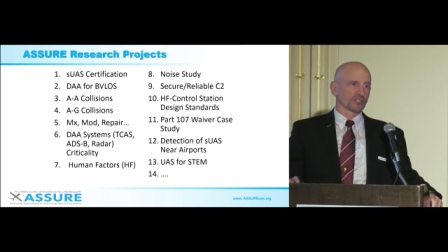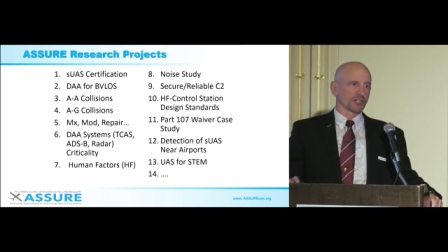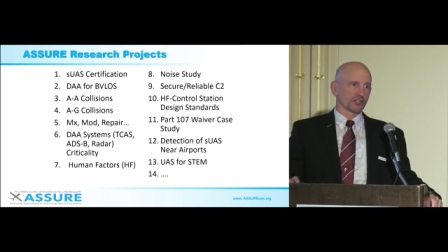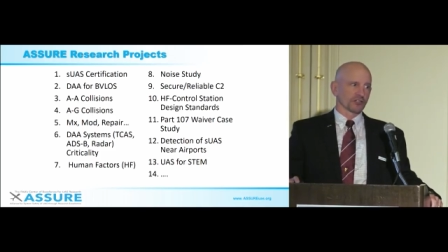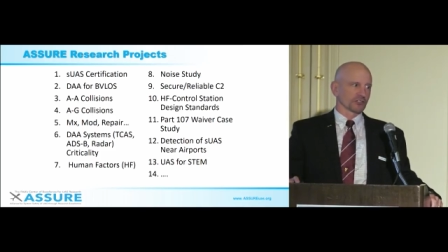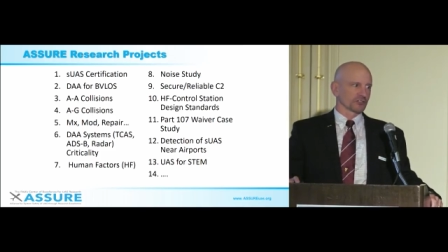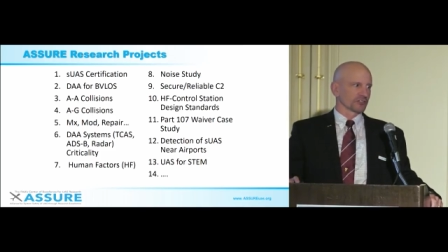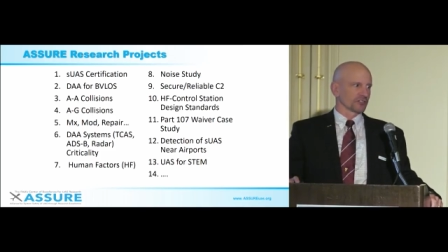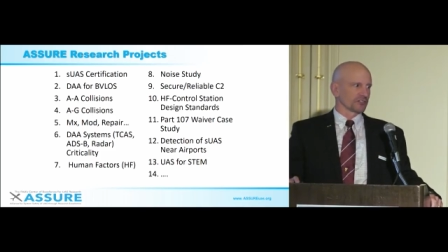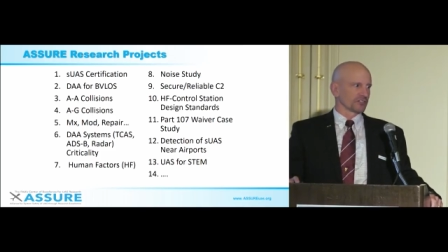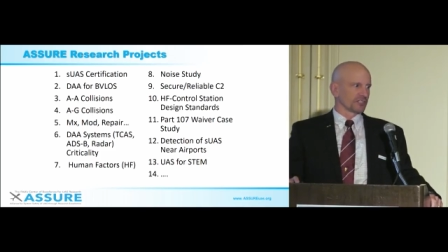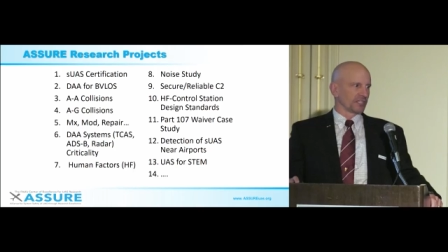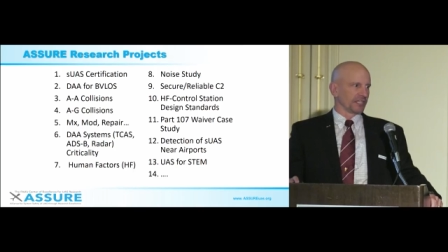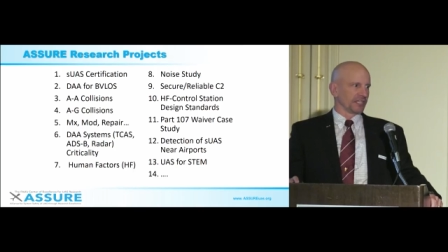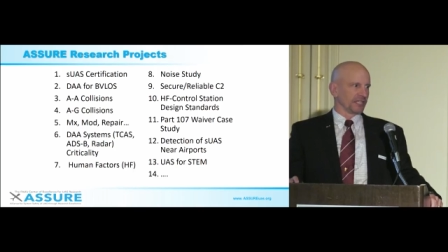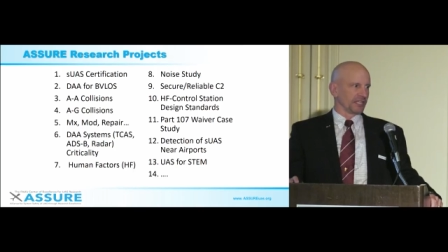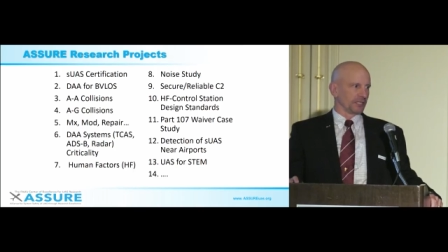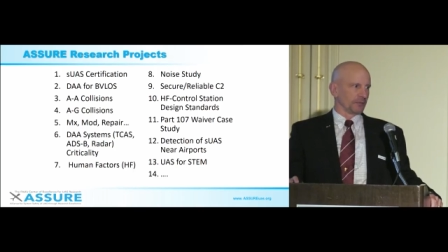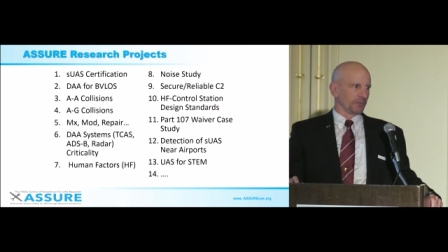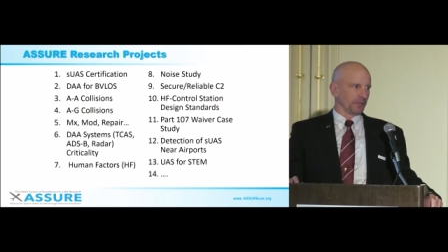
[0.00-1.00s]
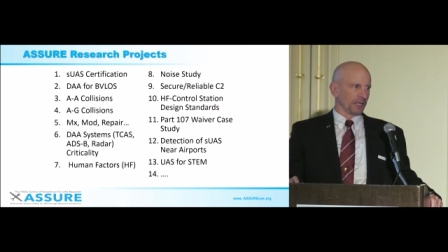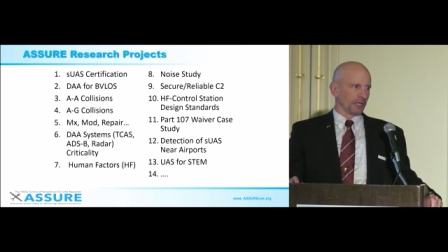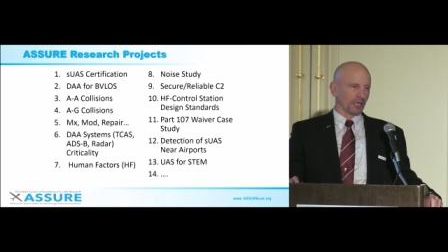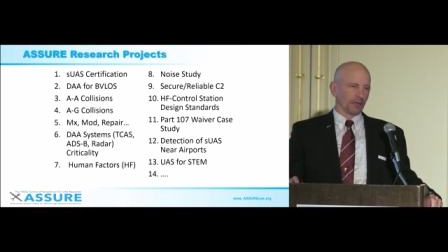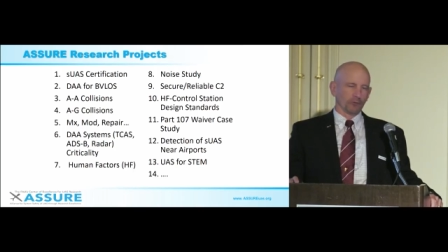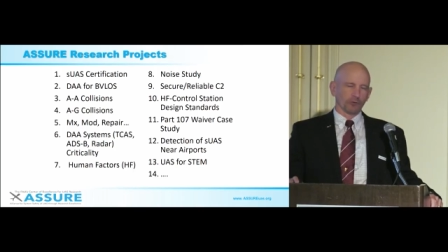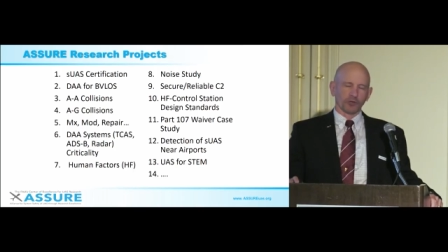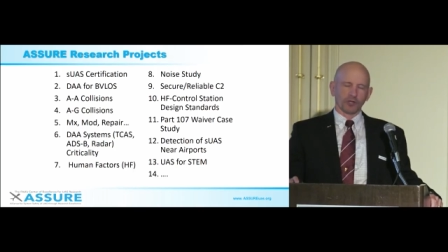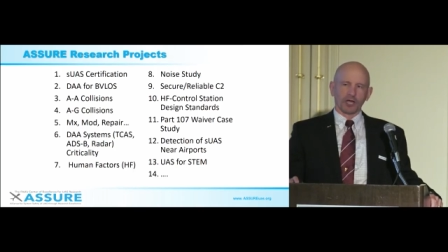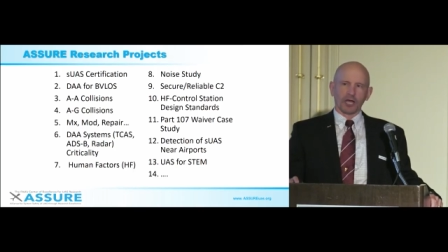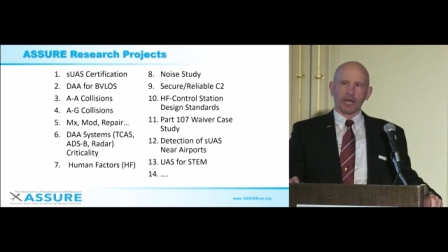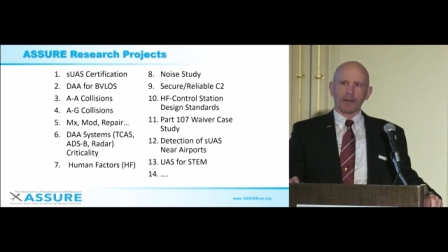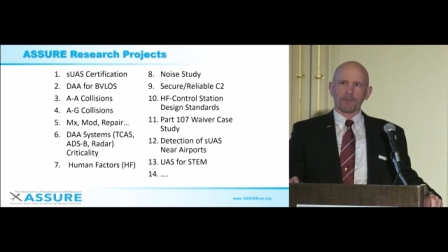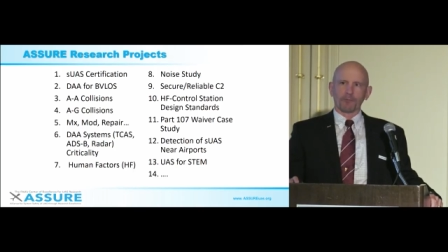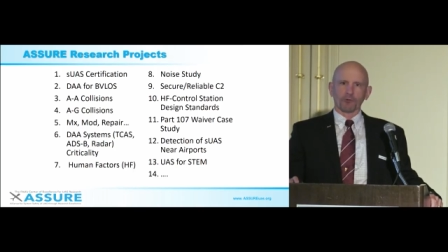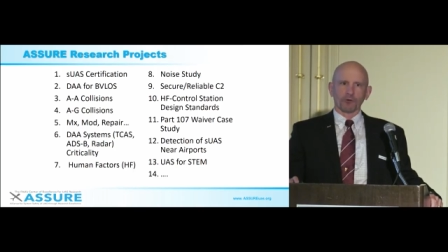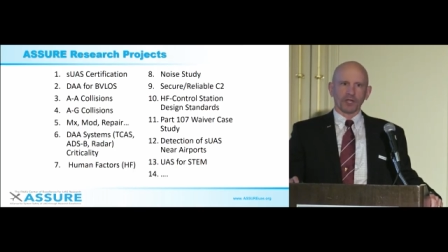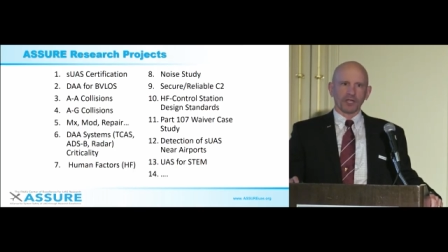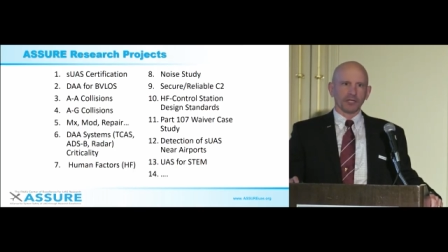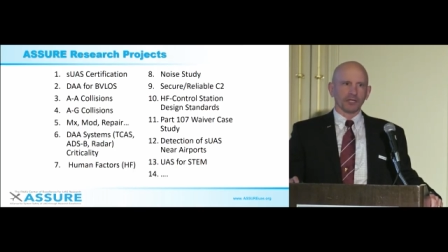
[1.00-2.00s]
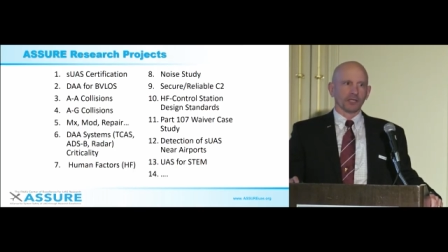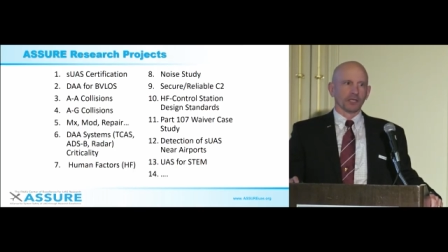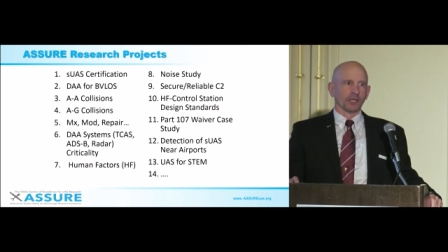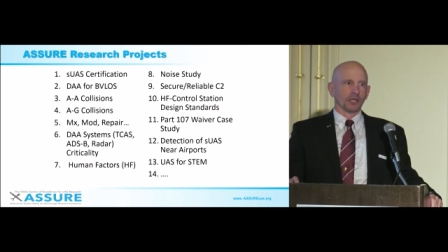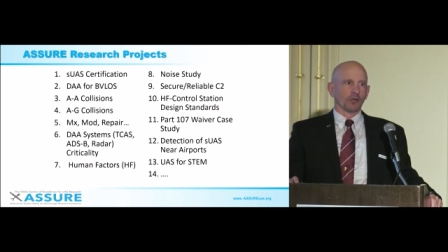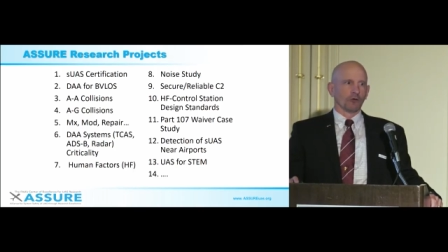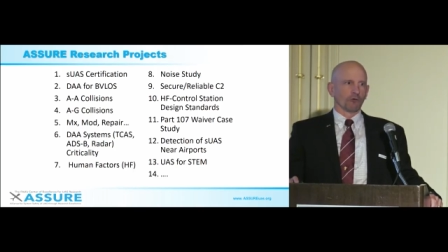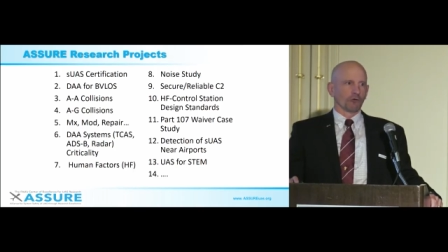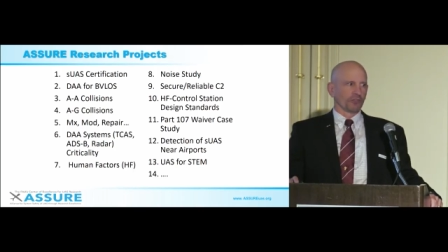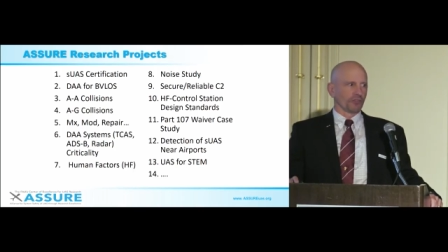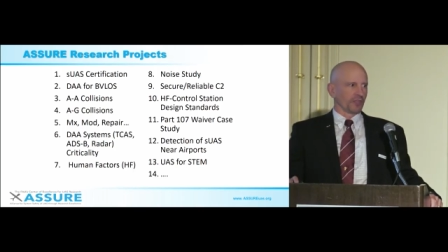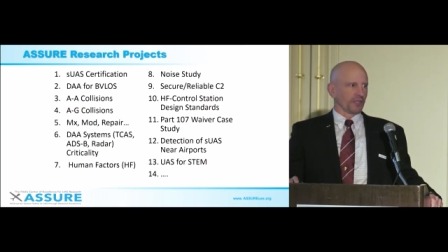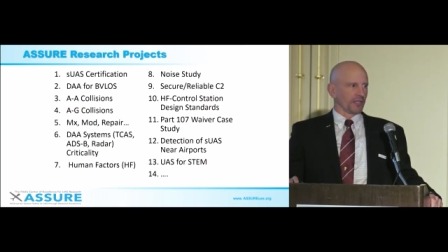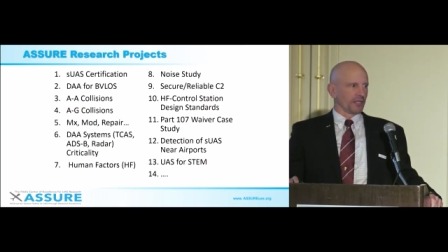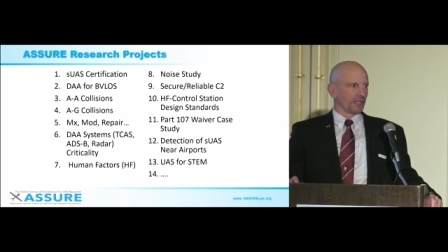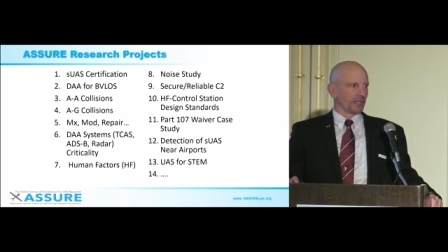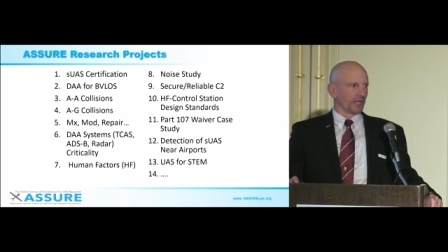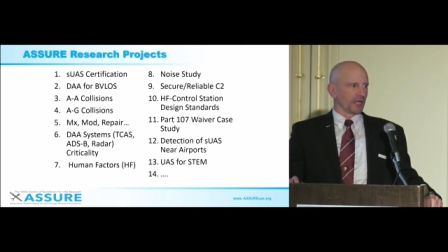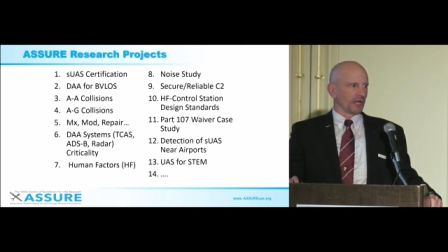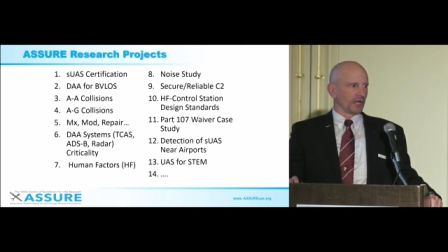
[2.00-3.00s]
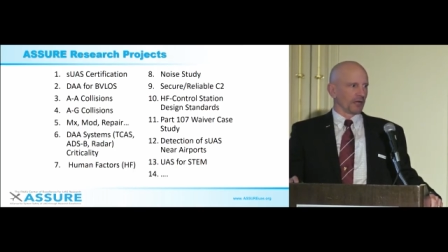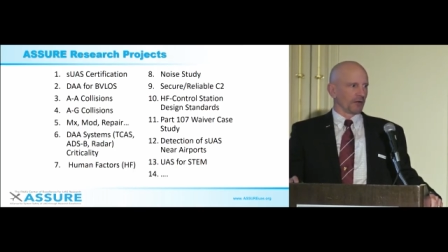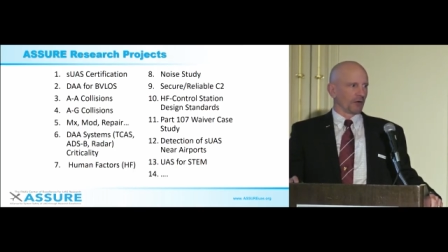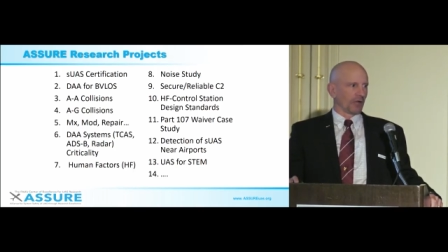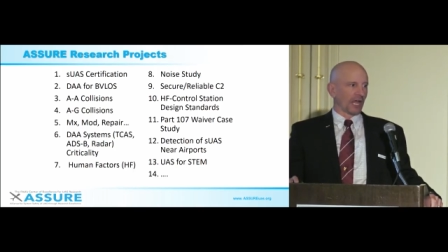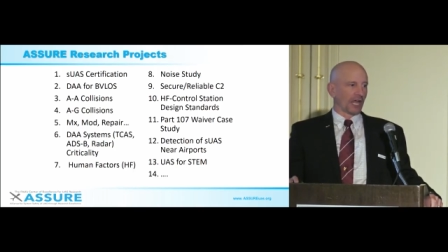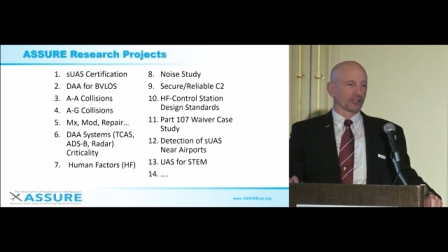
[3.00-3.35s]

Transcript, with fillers: tell us they need to be able to operate within uh,